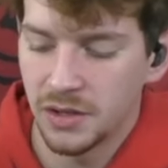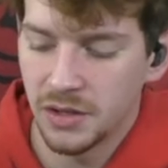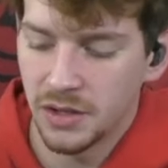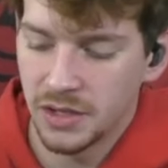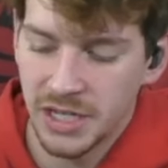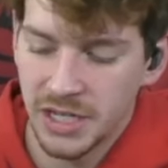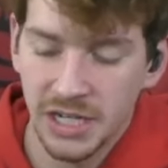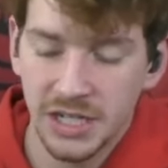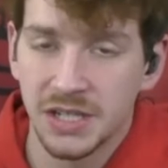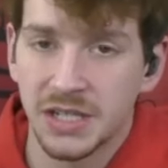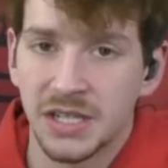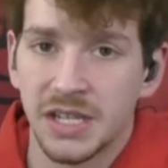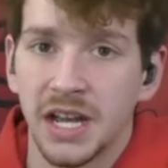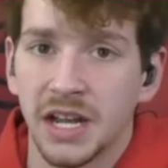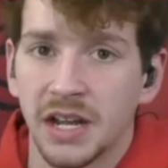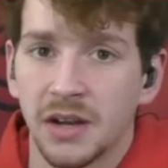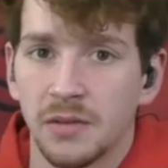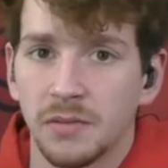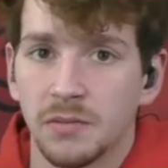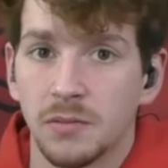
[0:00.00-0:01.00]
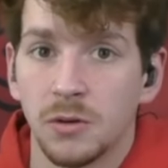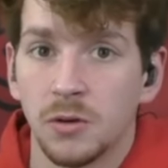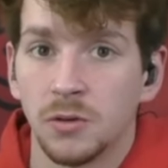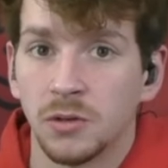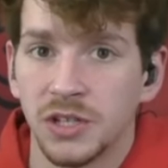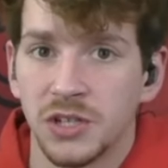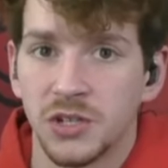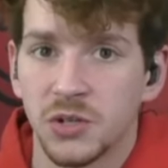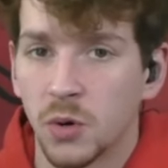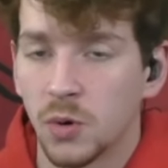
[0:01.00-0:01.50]
Texas Tech
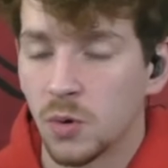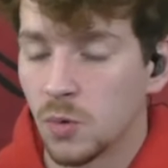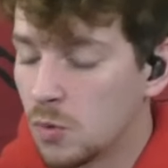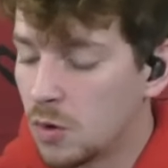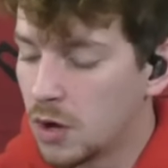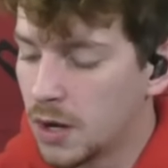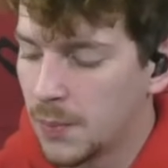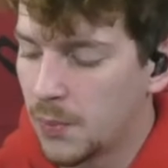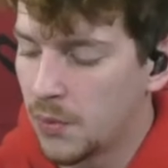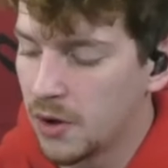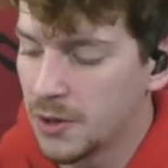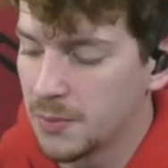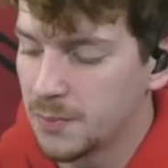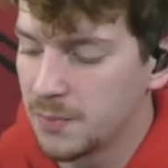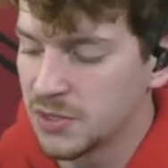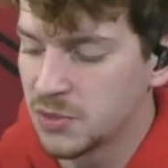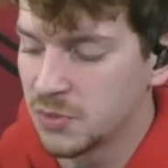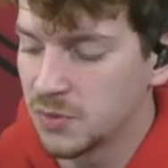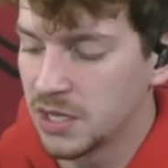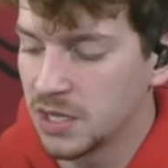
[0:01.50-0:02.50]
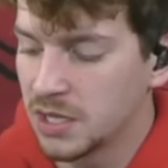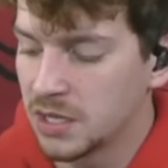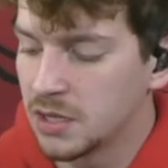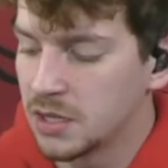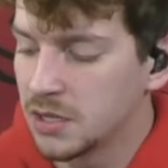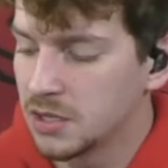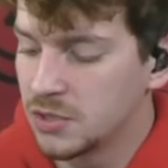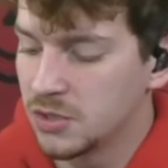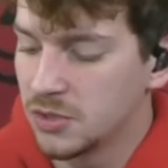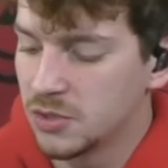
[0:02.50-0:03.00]
only scored 1 point between
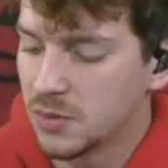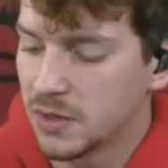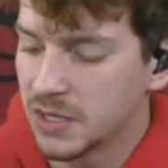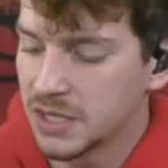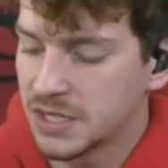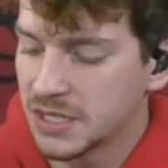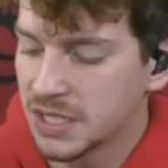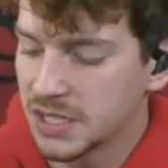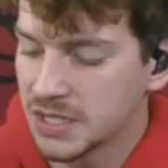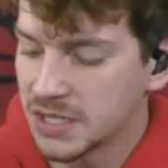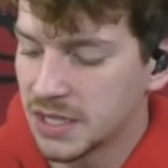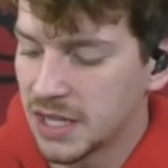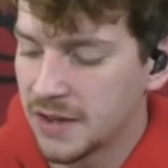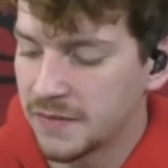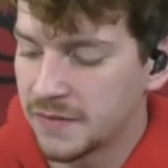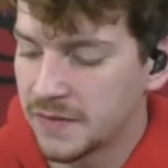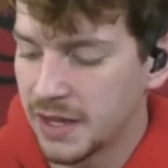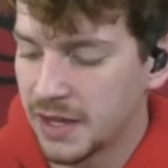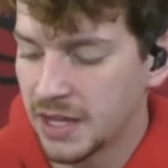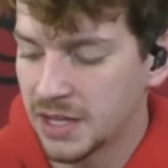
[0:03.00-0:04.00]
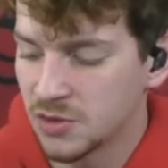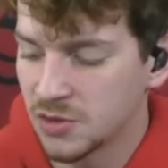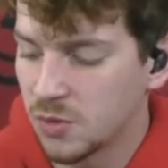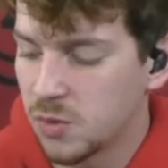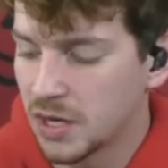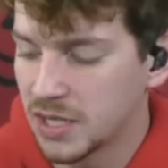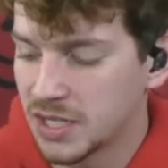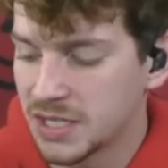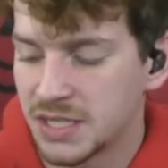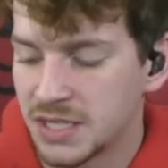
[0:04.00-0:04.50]
2:26 left and
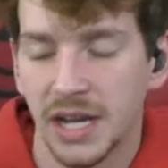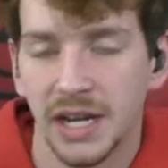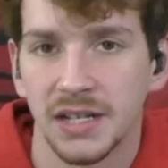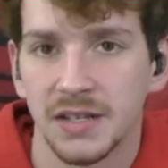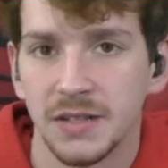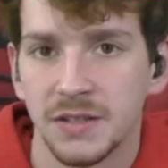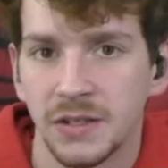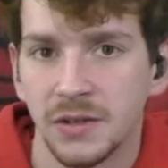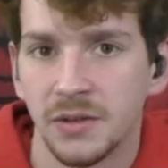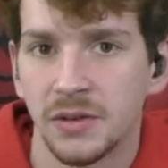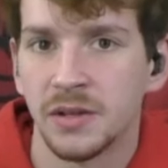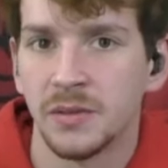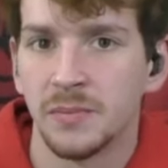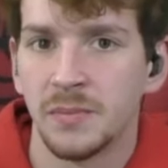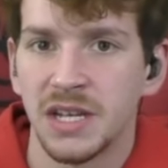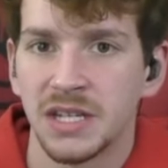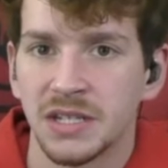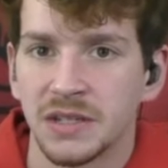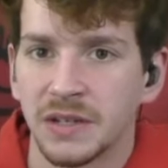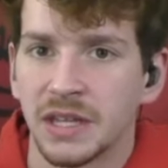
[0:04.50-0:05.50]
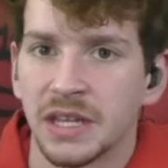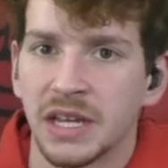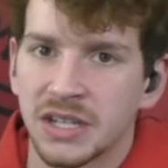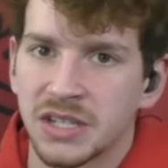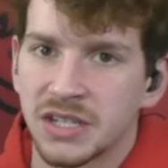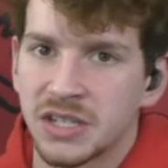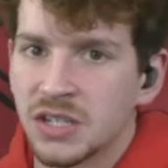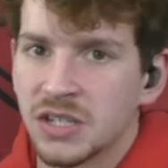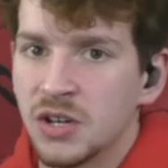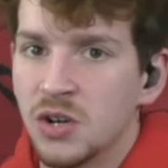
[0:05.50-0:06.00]
20 seconds. So in basically the
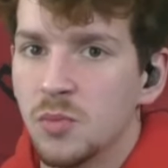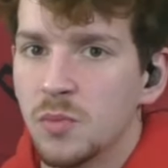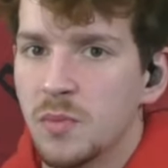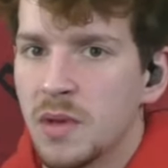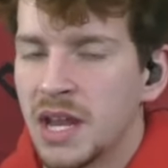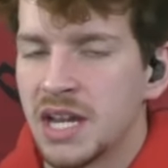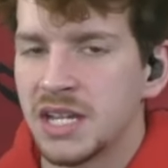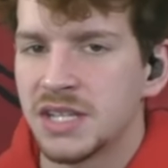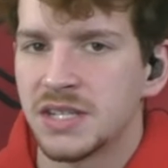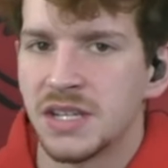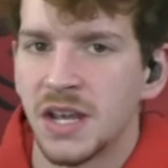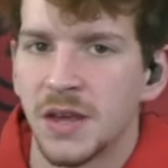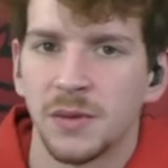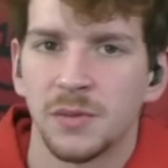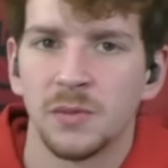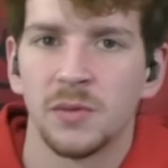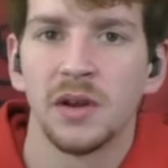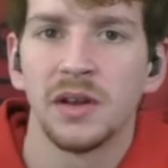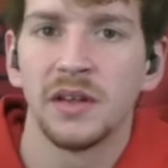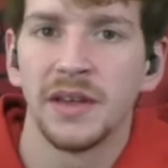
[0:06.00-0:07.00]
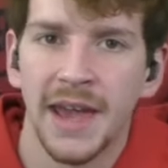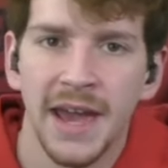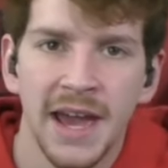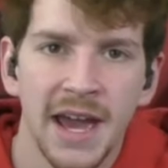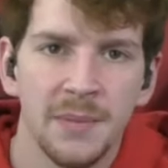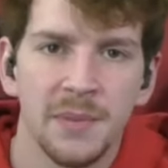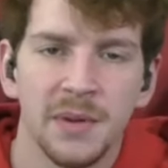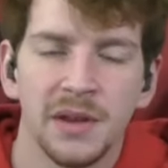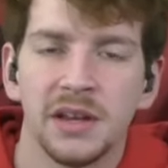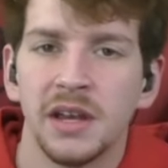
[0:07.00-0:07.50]
next 2 minutes, nothing really
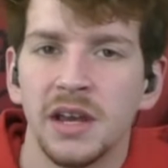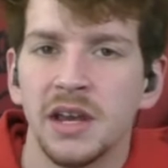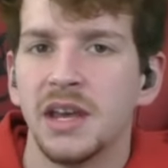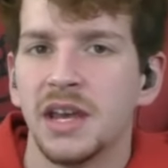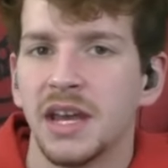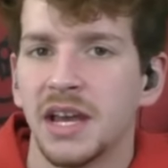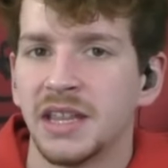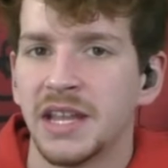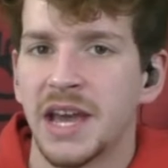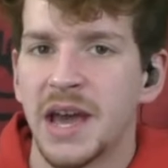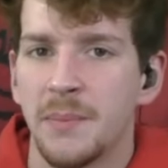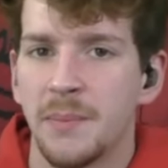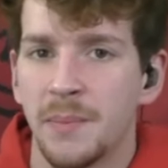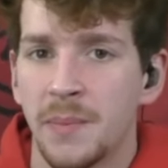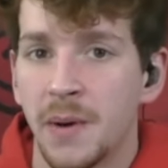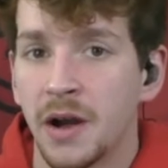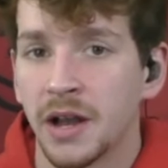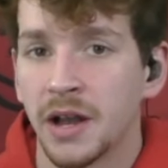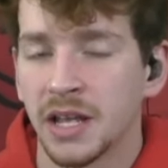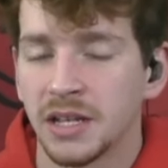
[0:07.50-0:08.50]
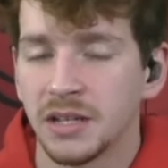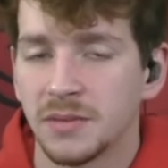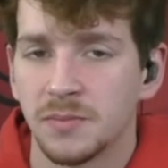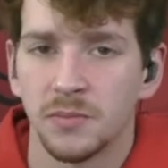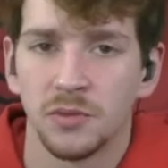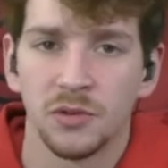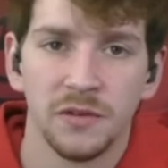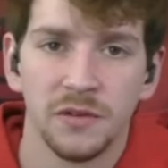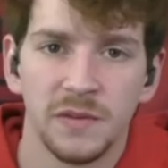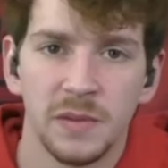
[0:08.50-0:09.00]
happened. And that bucket
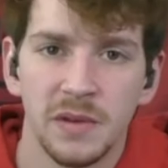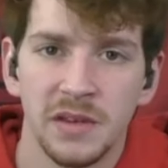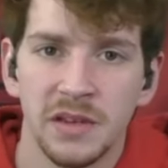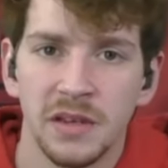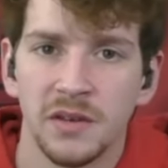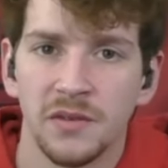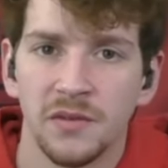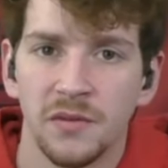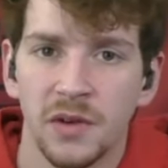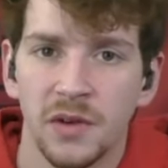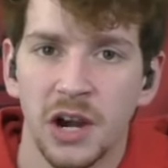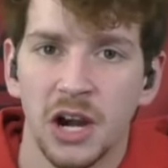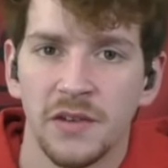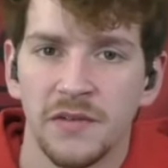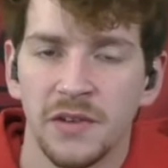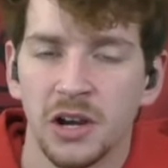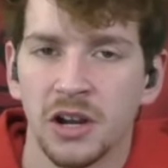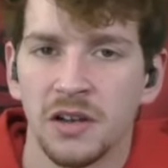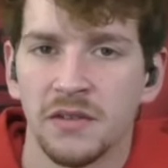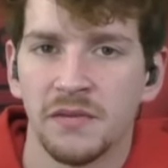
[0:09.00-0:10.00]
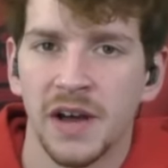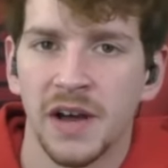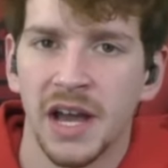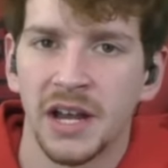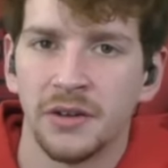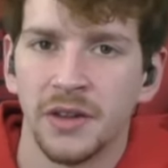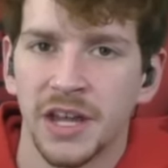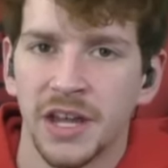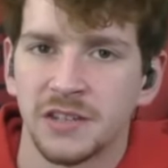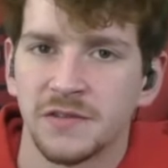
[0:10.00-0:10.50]
proved to be very, very
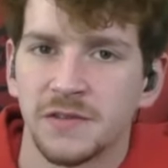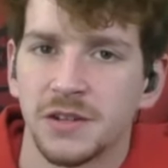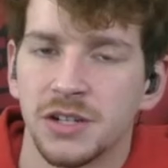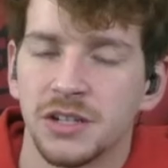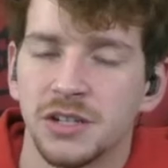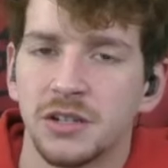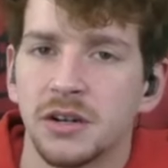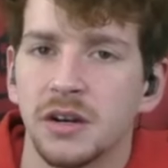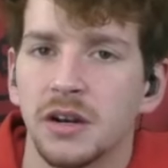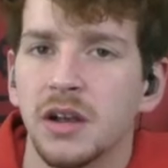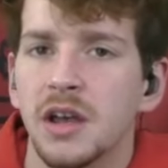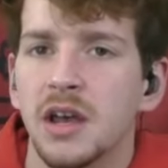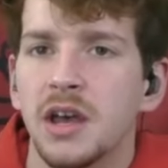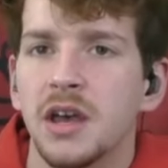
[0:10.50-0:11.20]
vital. That's for sure.